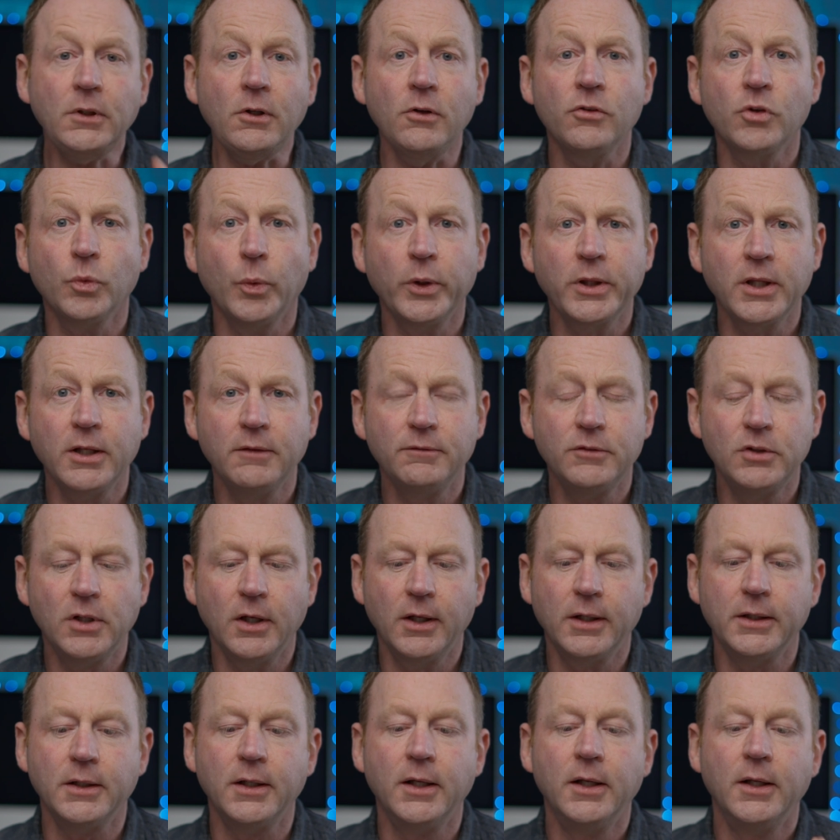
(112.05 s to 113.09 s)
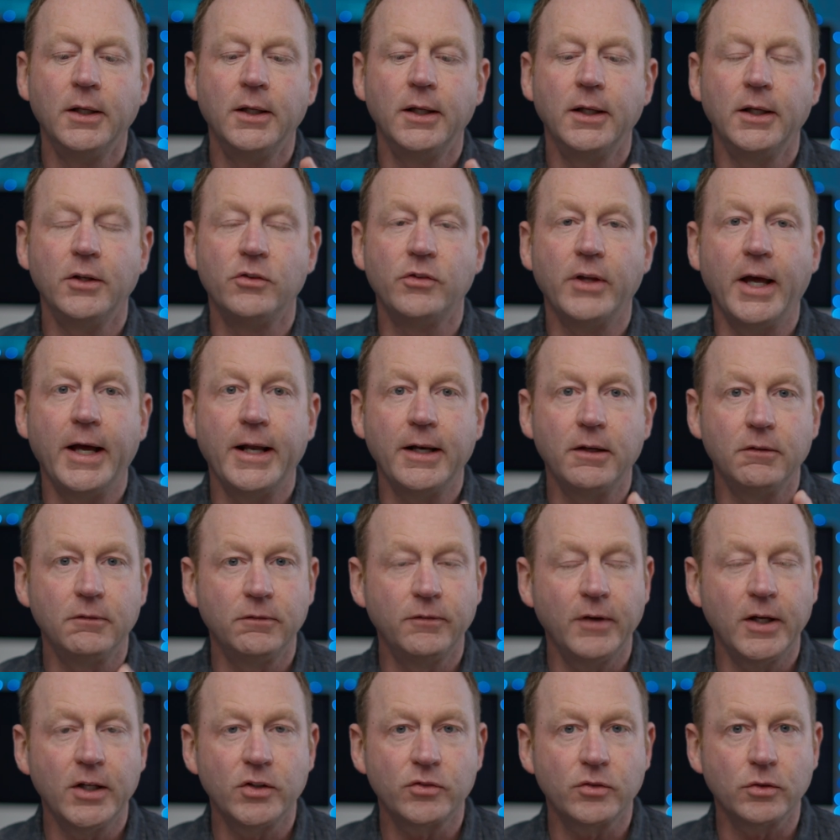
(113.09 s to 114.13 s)
So what they've done is added
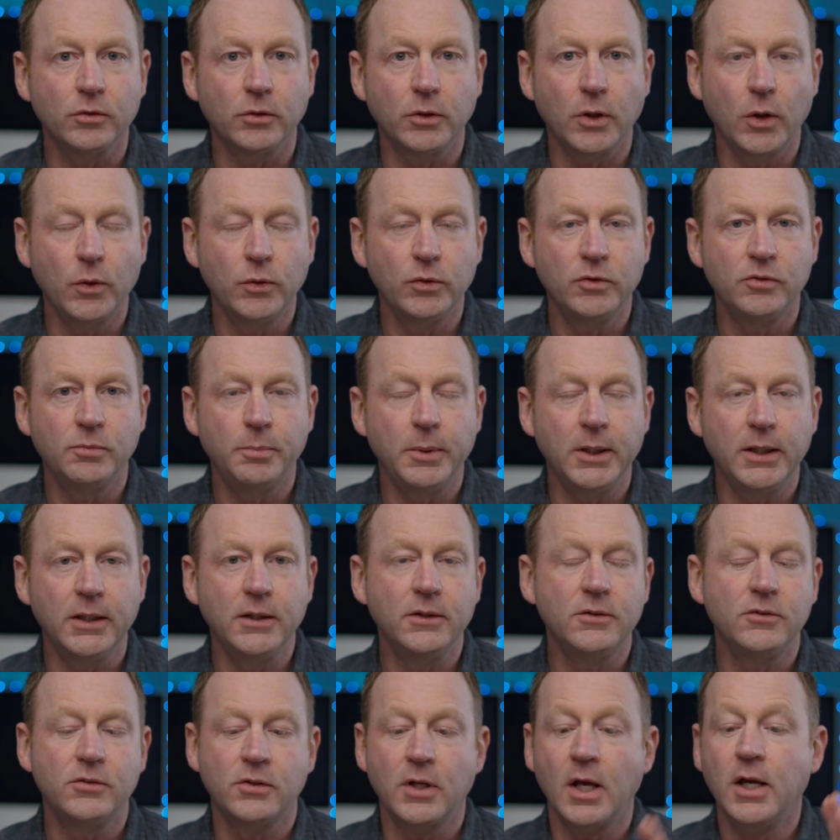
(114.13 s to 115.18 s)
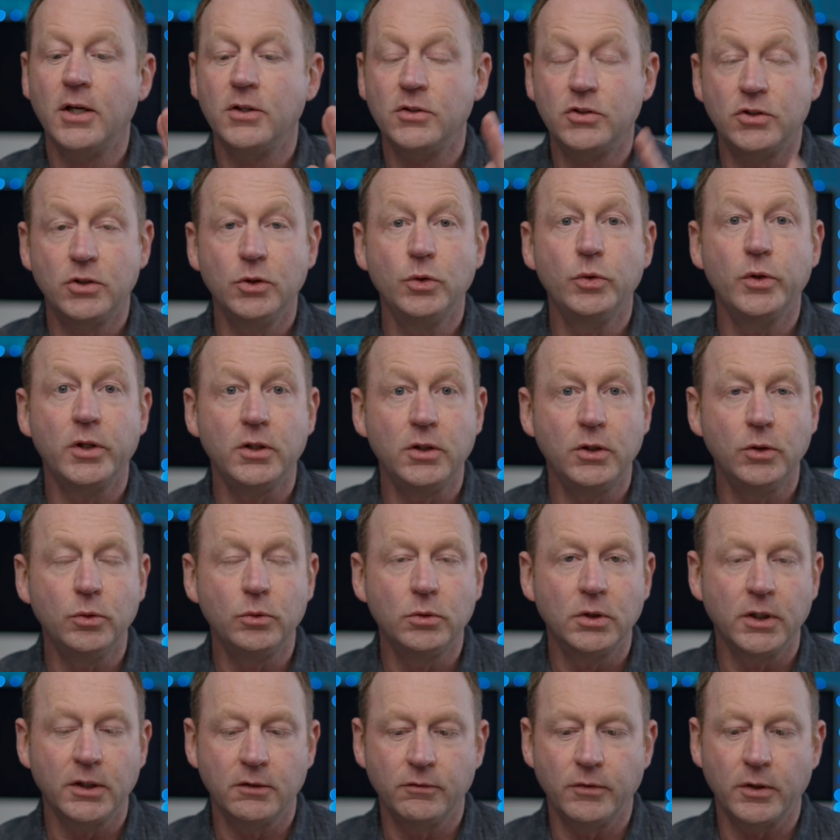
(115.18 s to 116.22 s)
faster load speeds to the new
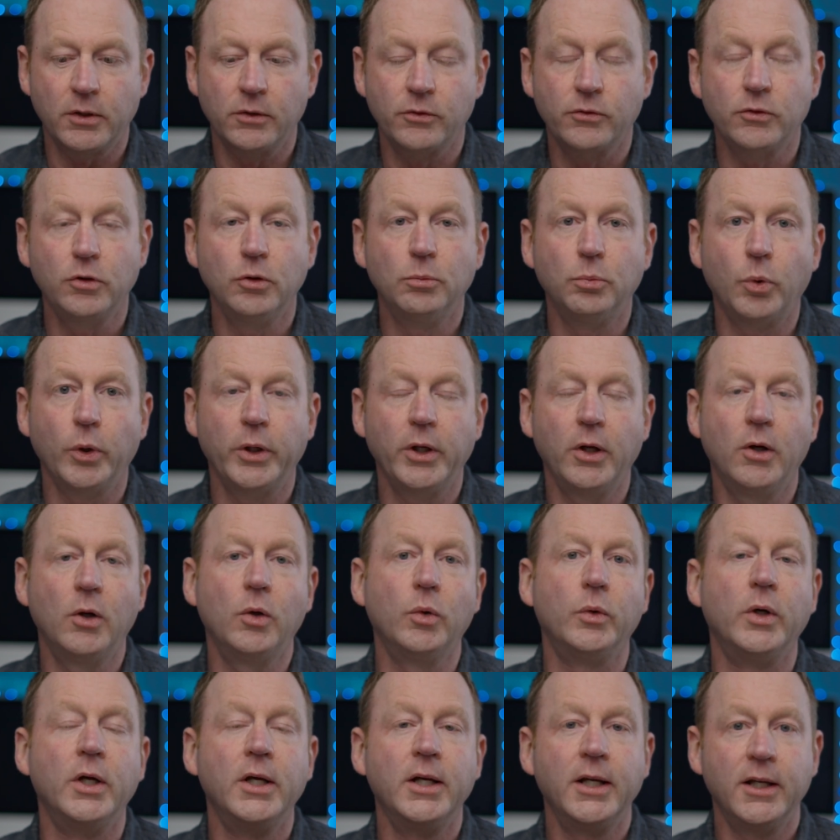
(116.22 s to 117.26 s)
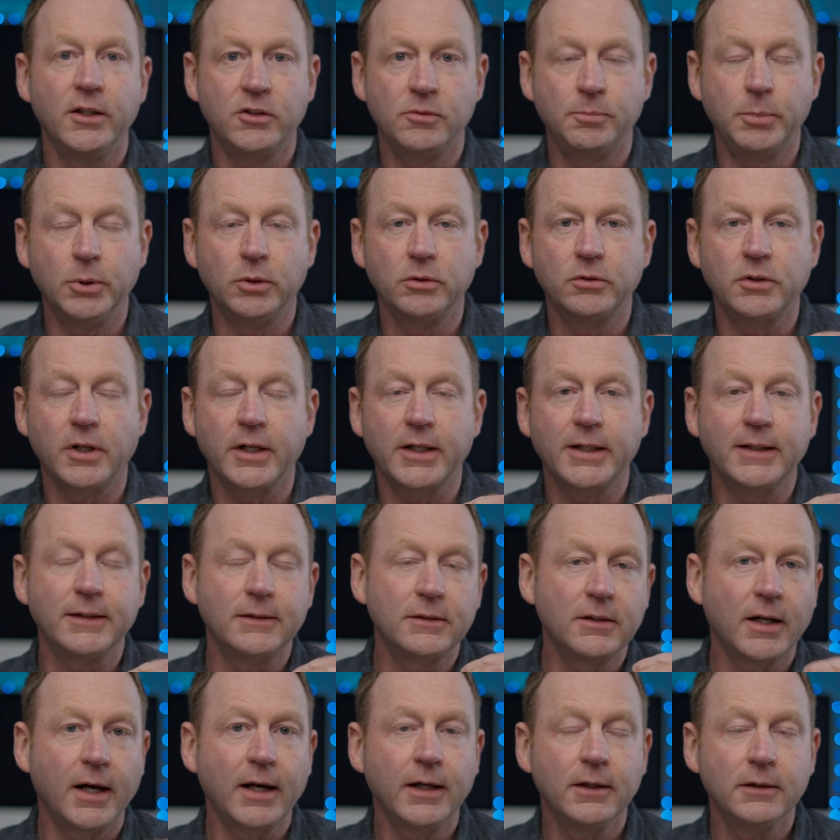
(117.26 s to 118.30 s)
ClickFunnels 2.0. It's built on
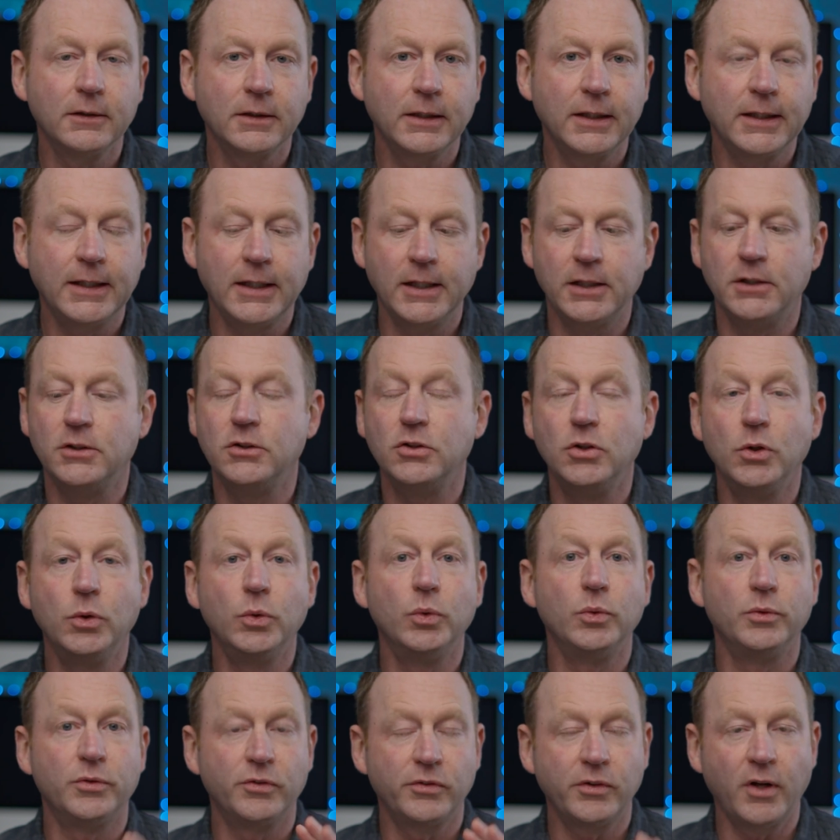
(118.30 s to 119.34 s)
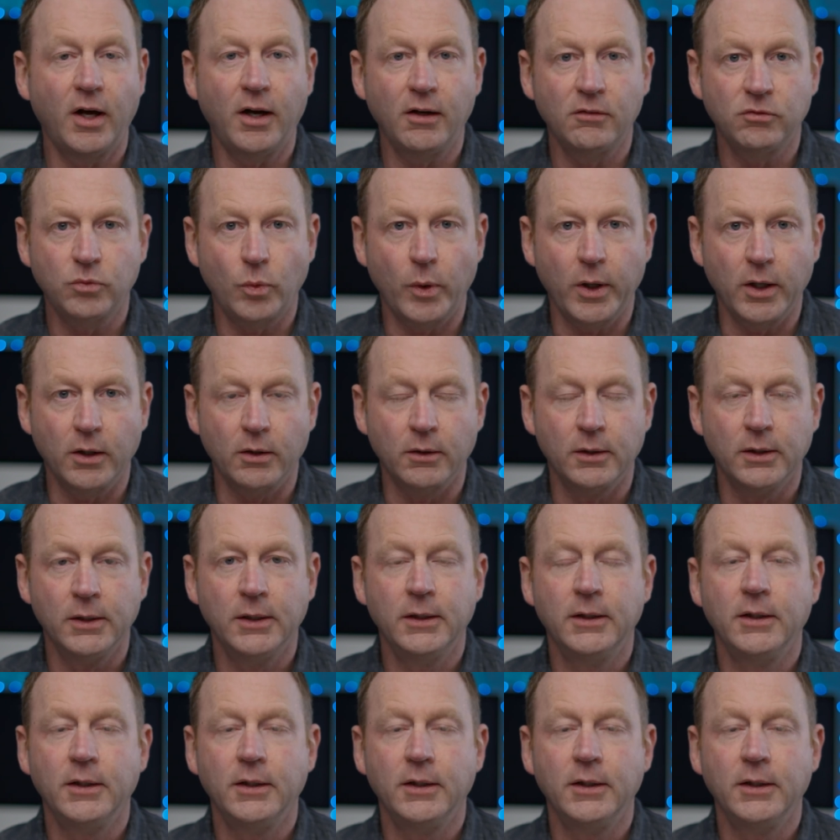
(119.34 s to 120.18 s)
entirely new software.